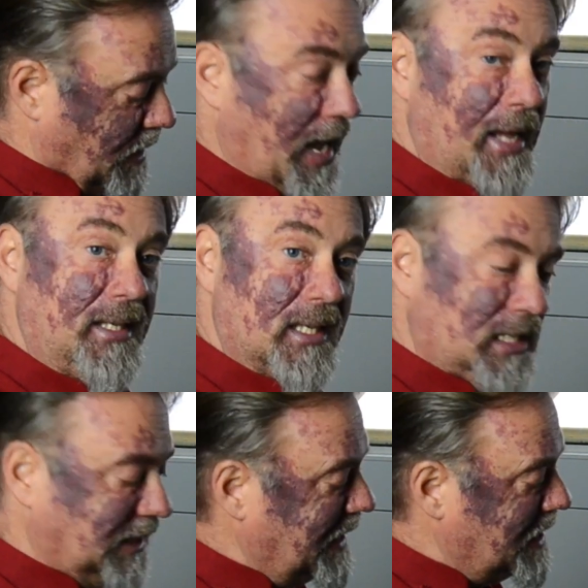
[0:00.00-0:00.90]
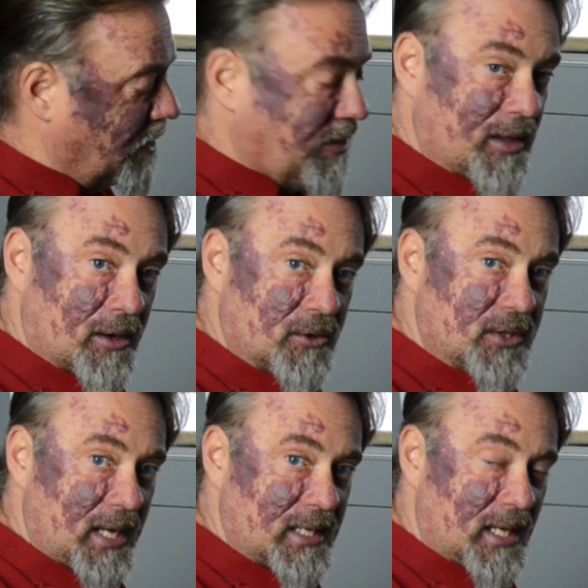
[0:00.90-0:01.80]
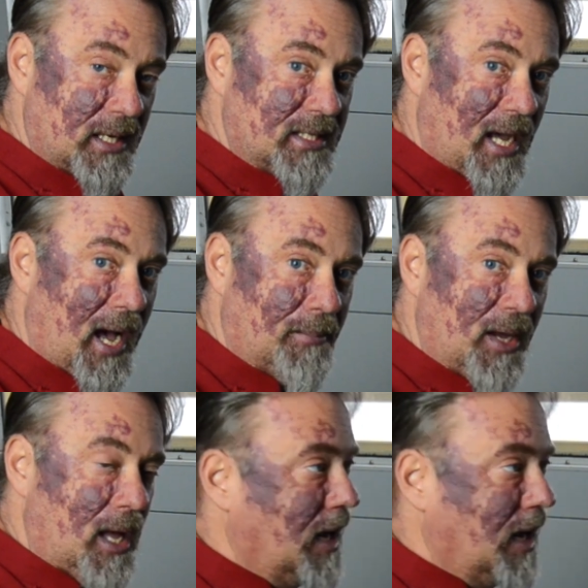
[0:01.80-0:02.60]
and the clean thinner stays on the top.